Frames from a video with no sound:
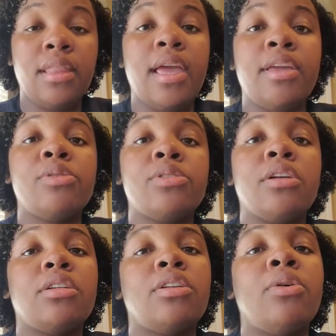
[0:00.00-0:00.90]
and you
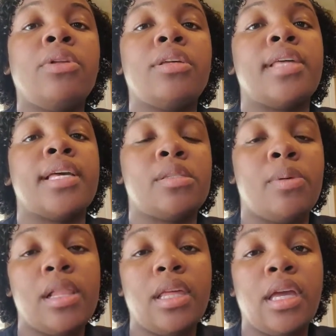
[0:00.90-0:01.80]
start to notice that
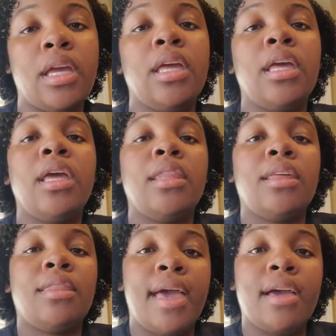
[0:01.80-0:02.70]
swelling,
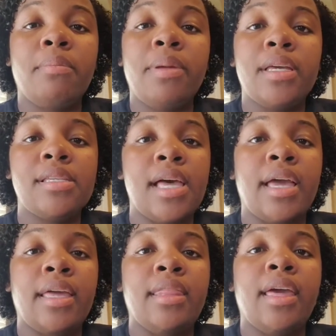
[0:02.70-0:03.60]
then that could be a
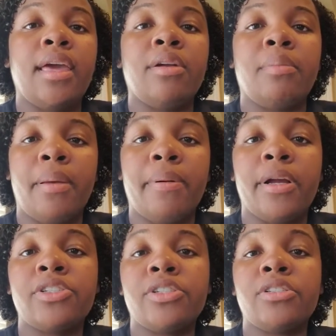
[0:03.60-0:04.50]
sign that your blood
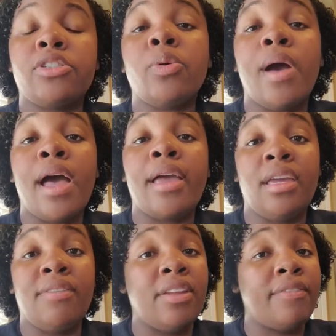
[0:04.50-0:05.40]
pressure is too high,
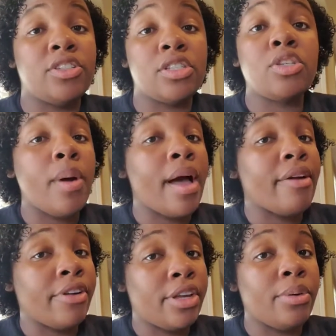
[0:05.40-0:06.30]
even if it's just too high
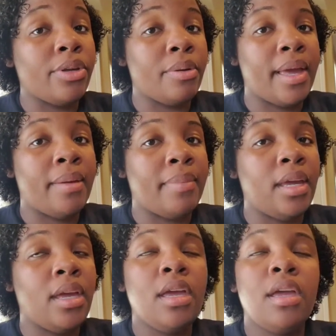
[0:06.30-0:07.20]
for you and your
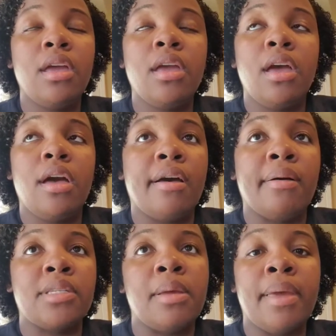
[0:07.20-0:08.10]
baby.
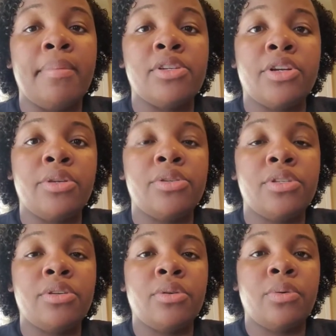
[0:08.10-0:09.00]
Some babies are used
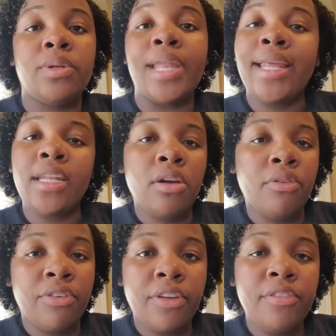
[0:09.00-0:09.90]
to 90
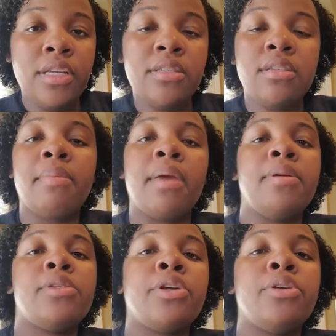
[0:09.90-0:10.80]
over 50. Some
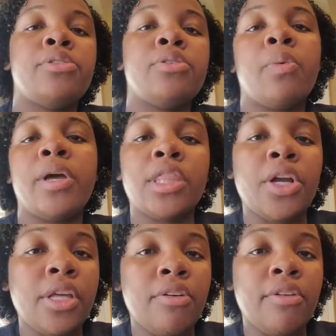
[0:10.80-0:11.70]
babies are used to
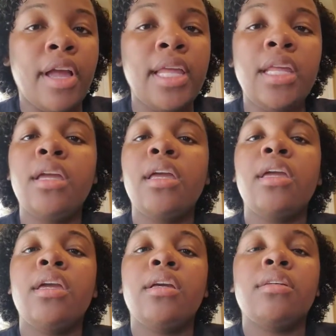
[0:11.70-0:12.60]
130 over 80.
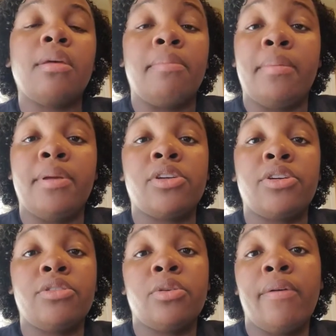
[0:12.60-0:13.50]
Some babies are
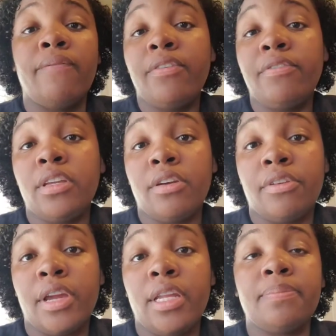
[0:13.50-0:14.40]
used to 150
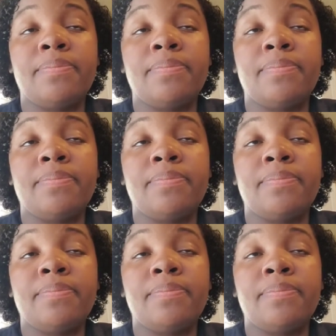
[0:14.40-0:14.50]
over 80.